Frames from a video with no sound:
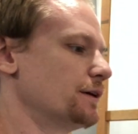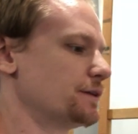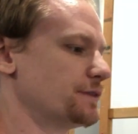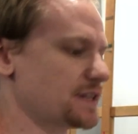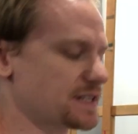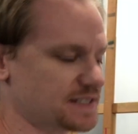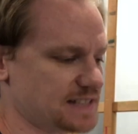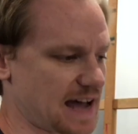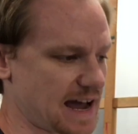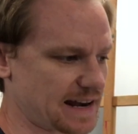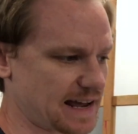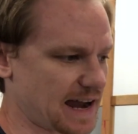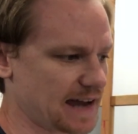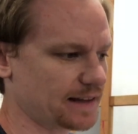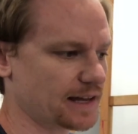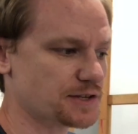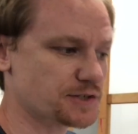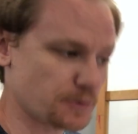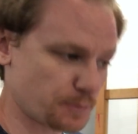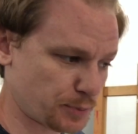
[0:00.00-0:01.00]
The side
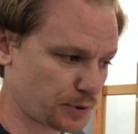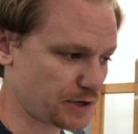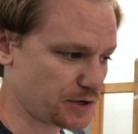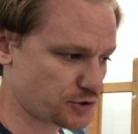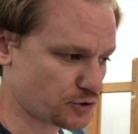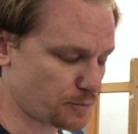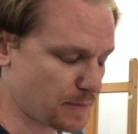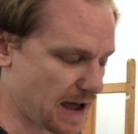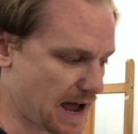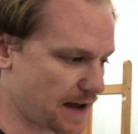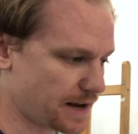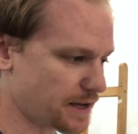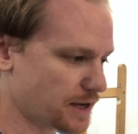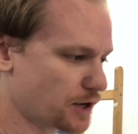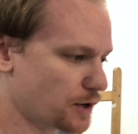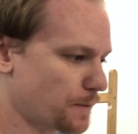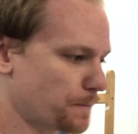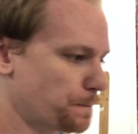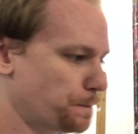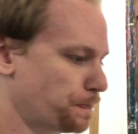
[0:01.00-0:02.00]
highlights are pretty
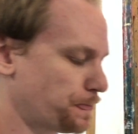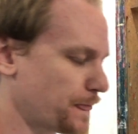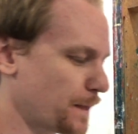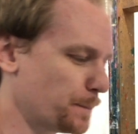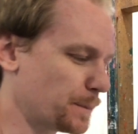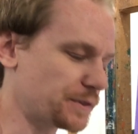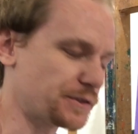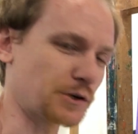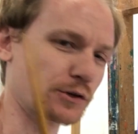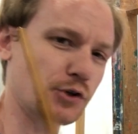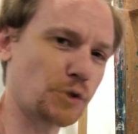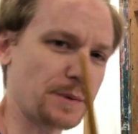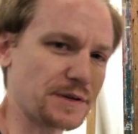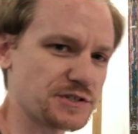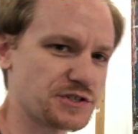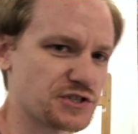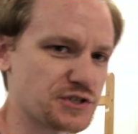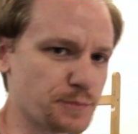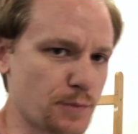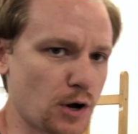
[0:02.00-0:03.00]
dramatic, but they're a little bit
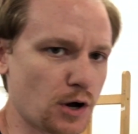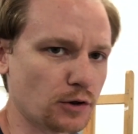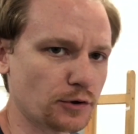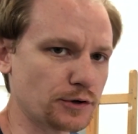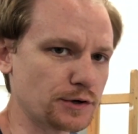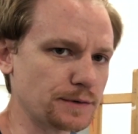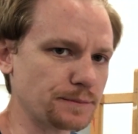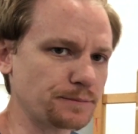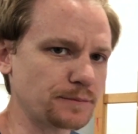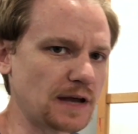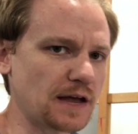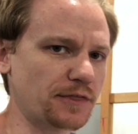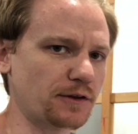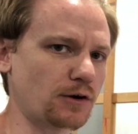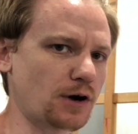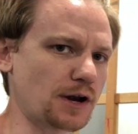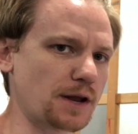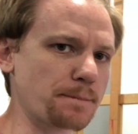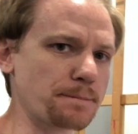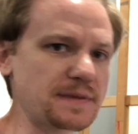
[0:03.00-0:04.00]
smaller, and they're
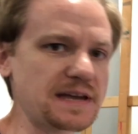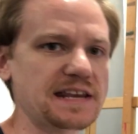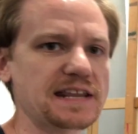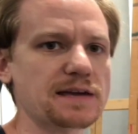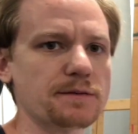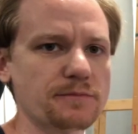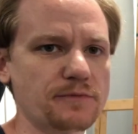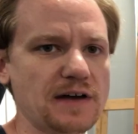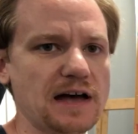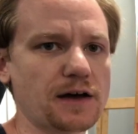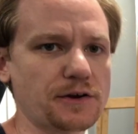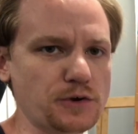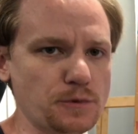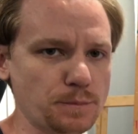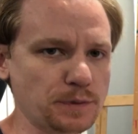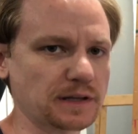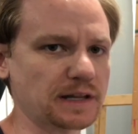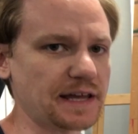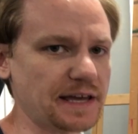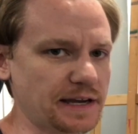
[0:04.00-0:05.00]
on a medium value
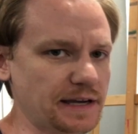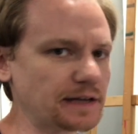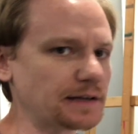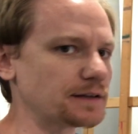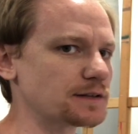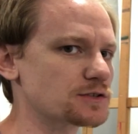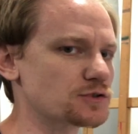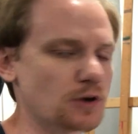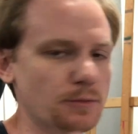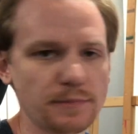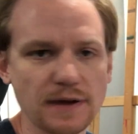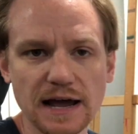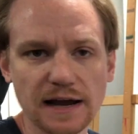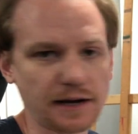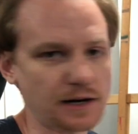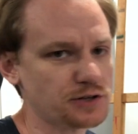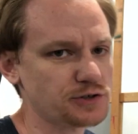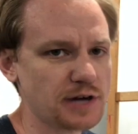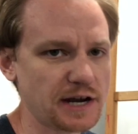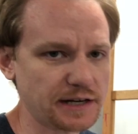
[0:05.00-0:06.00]
plane, so I'm not
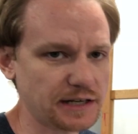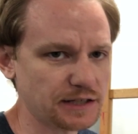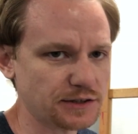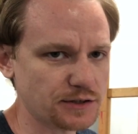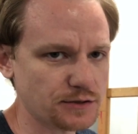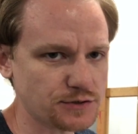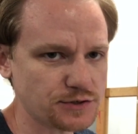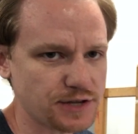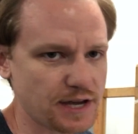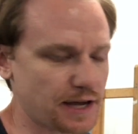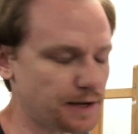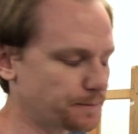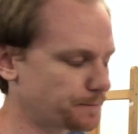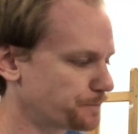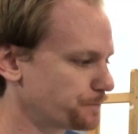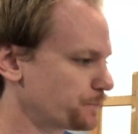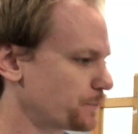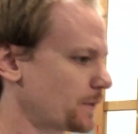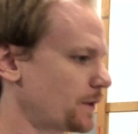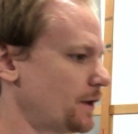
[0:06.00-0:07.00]
going to try and hit those yet.
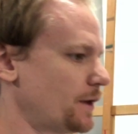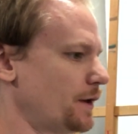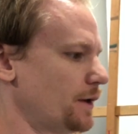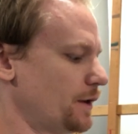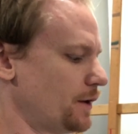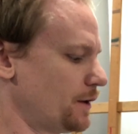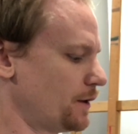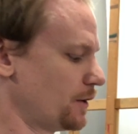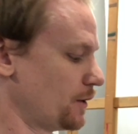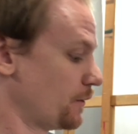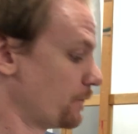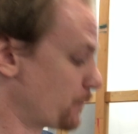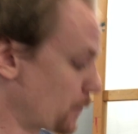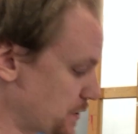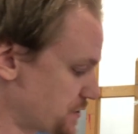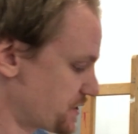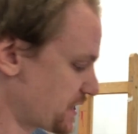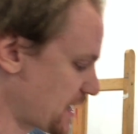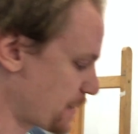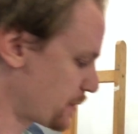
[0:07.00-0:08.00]

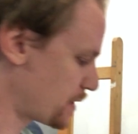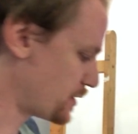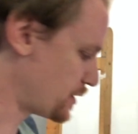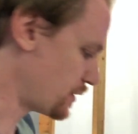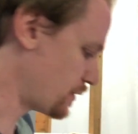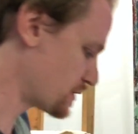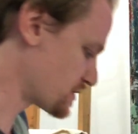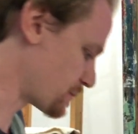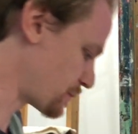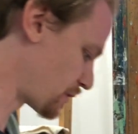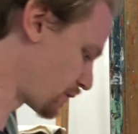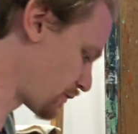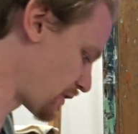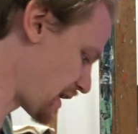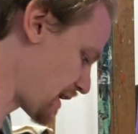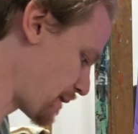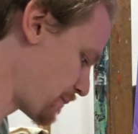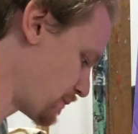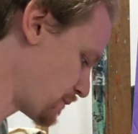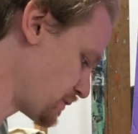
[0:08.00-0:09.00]
First thing I'm going to do is I'm going to
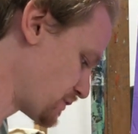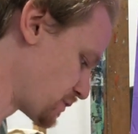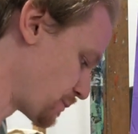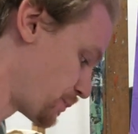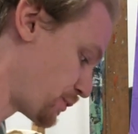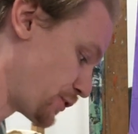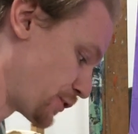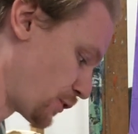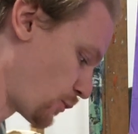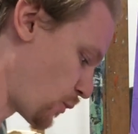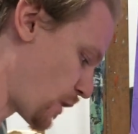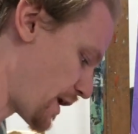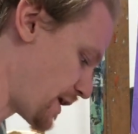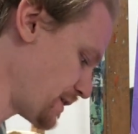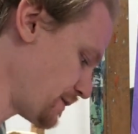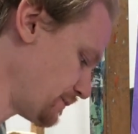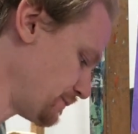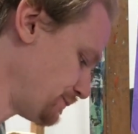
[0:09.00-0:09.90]
grab some pure white.